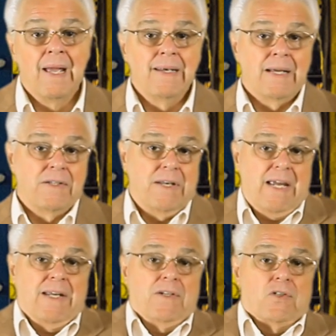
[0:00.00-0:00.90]
Now
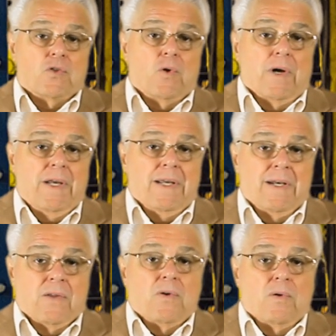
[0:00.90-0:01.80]
today in Detroit and
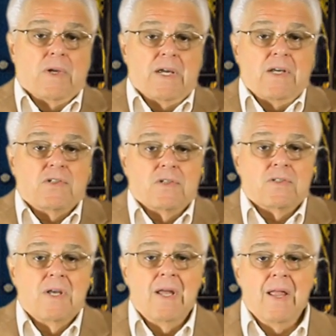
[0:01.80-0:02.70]
other locations,
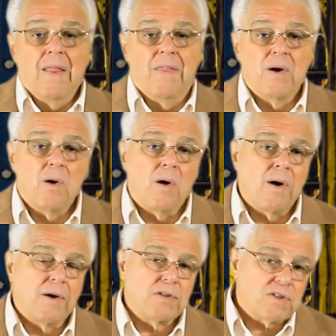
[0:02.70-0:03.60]
there
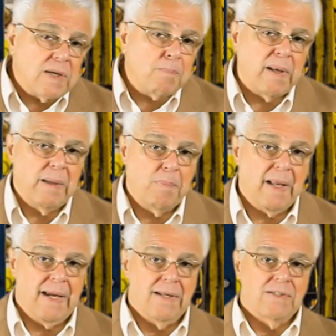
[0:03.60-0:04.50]
are assembly
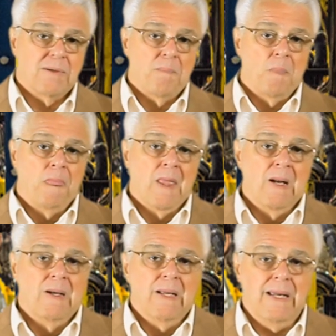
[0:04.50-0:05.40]
plants.
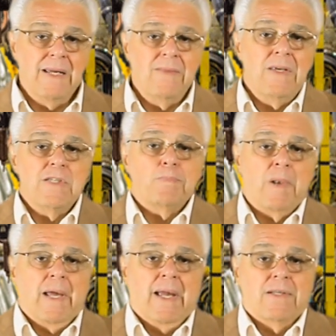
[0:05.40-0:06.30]
In these
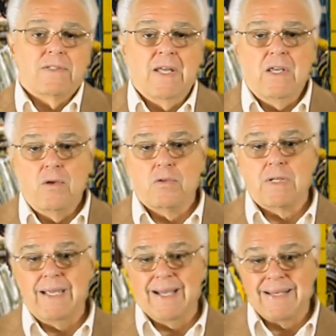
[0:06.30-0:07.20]
plants, they
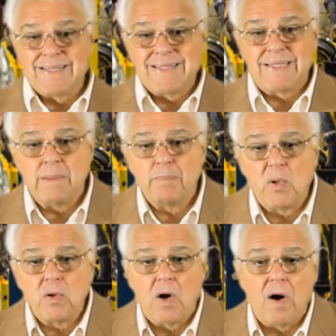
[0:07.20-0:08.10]
usually
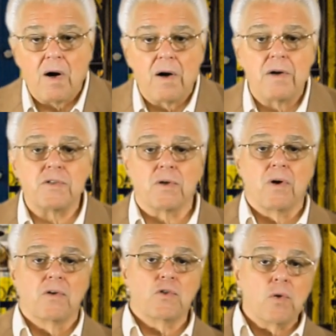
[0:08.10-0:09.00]
assemble cars
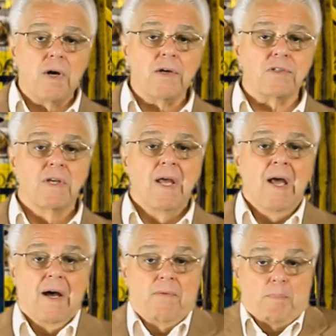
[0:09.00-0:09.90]
or trucks
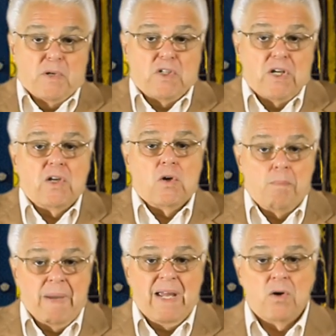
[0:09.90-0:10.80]
of a particular
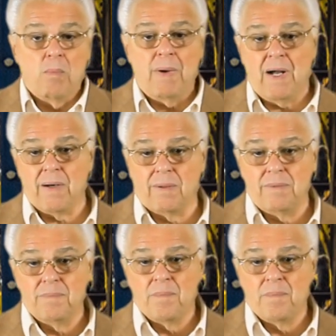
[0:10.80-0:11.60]
make or model.